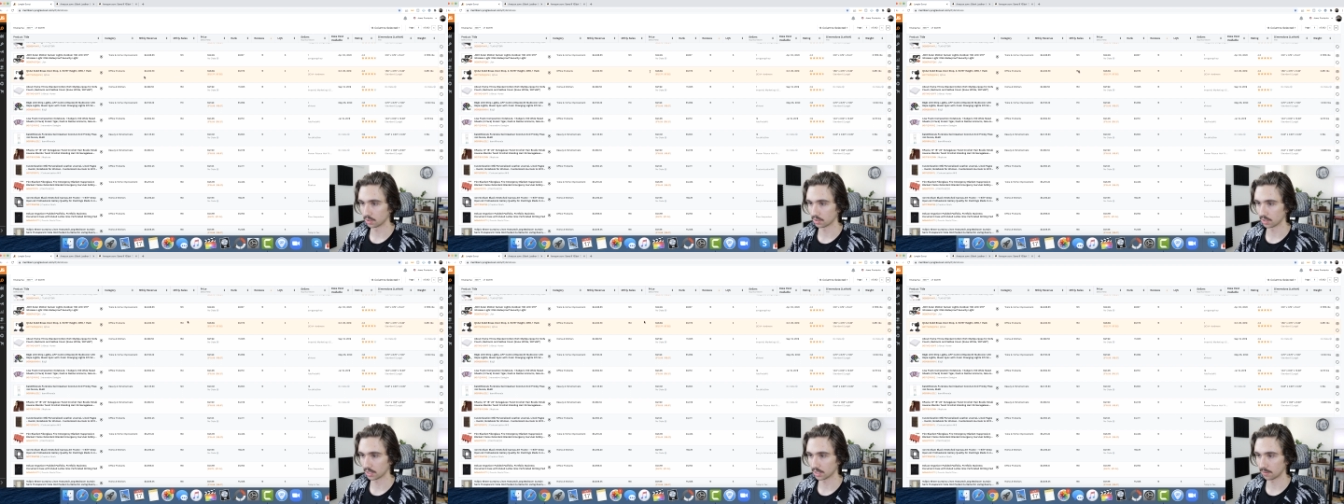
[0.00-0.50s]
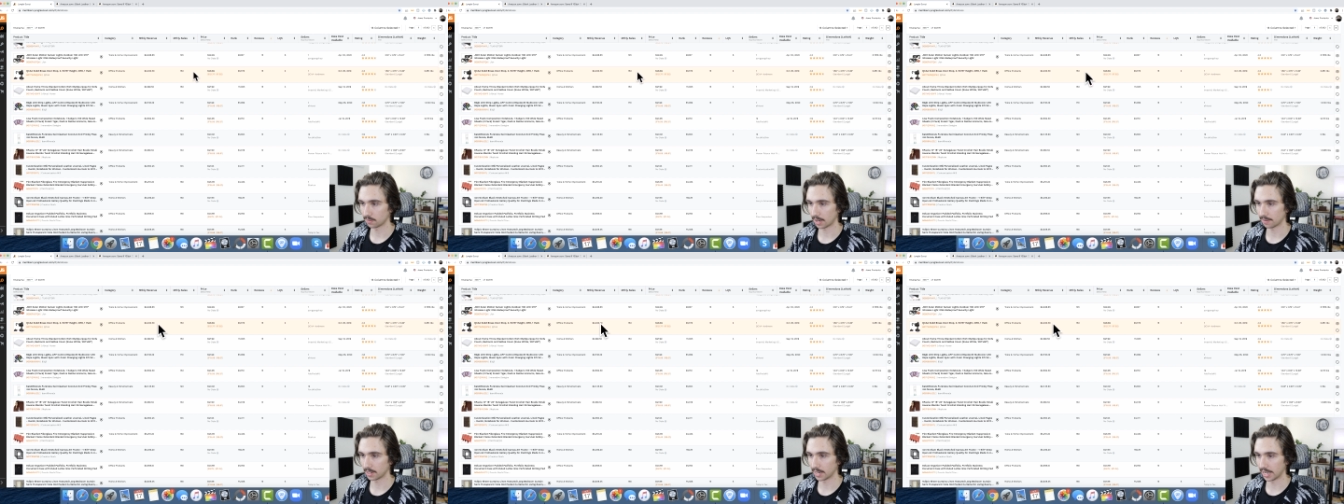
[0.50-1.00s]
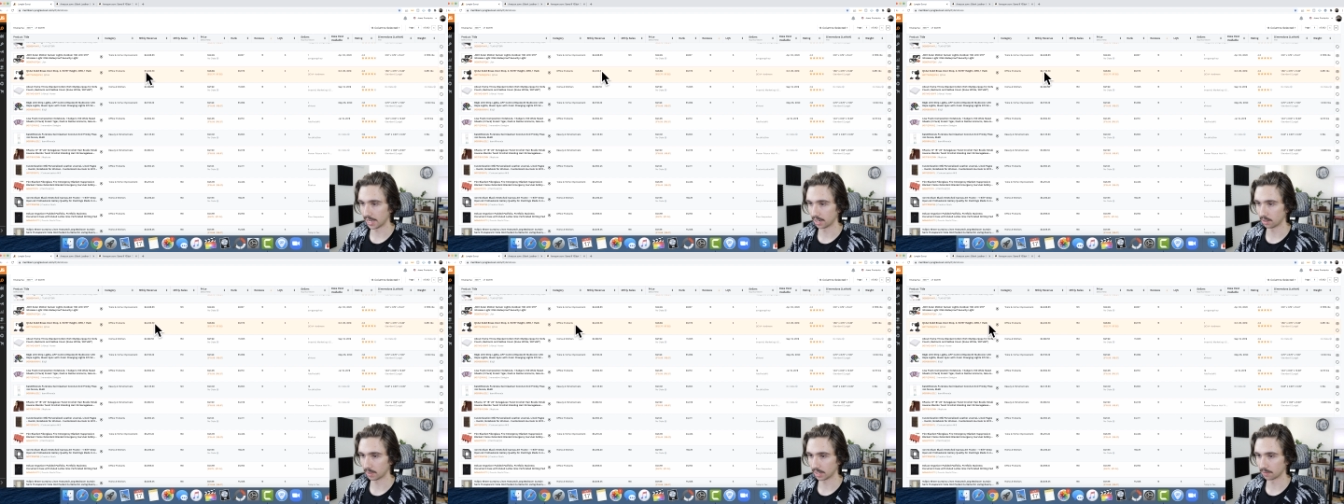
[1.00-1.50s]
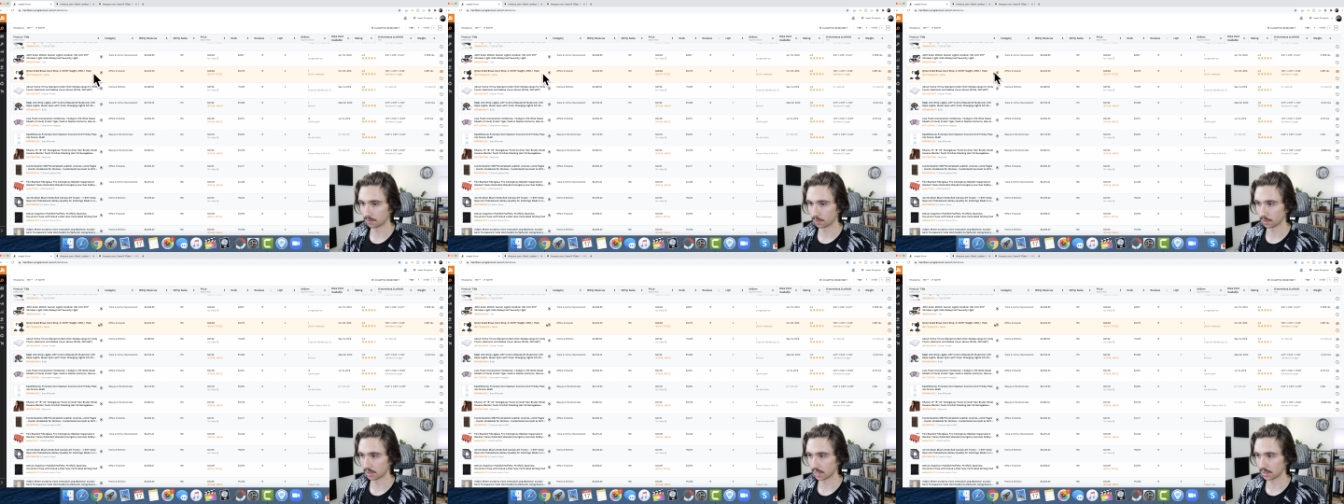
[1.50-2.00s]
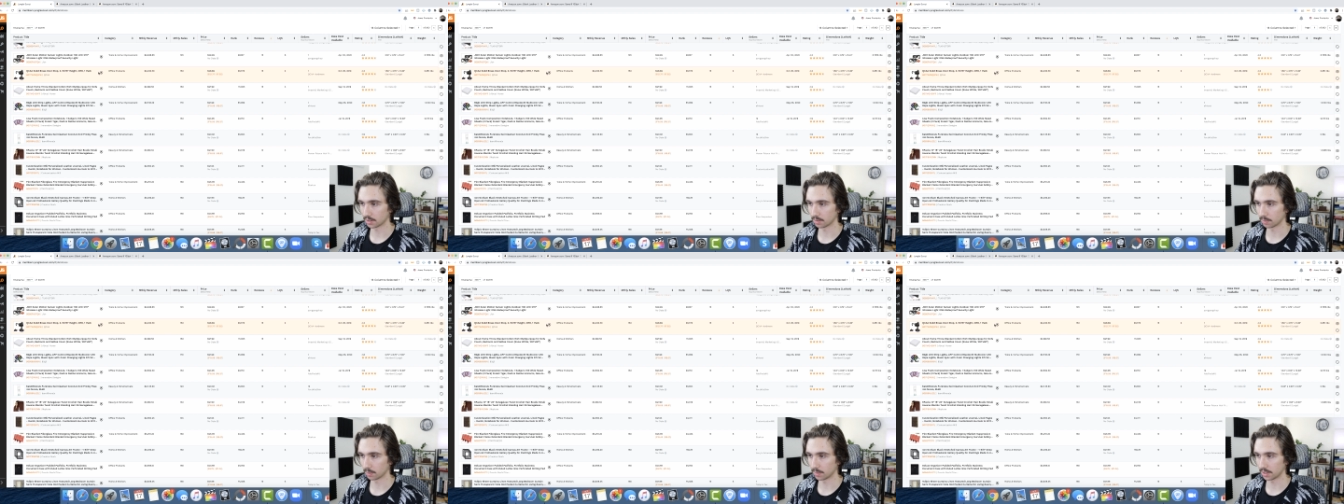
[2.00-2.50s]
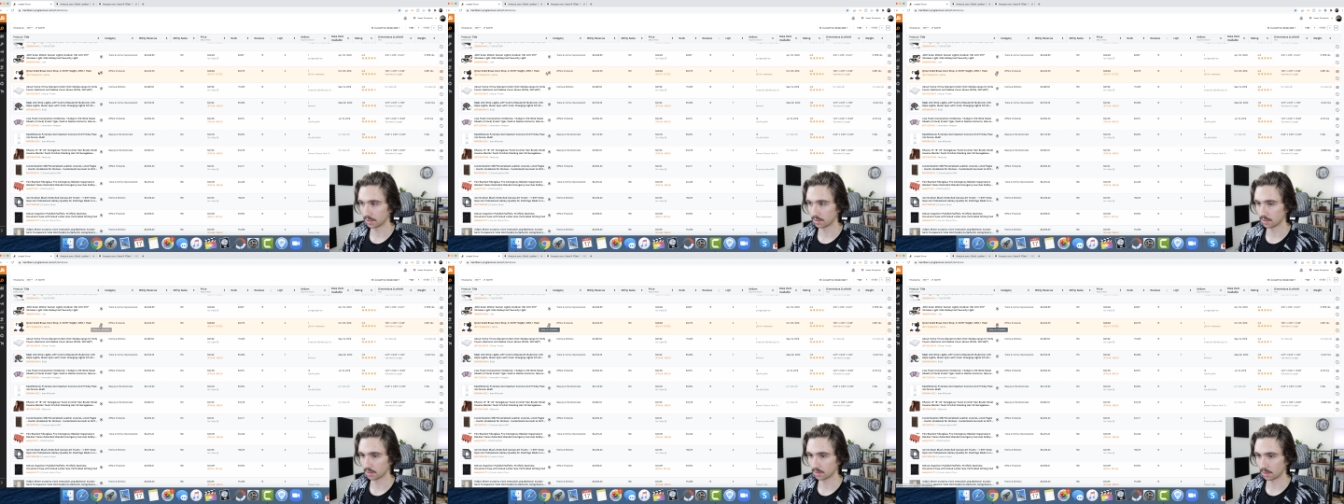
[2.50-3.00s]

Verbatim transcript: So they sell five a day, making 4000 per month,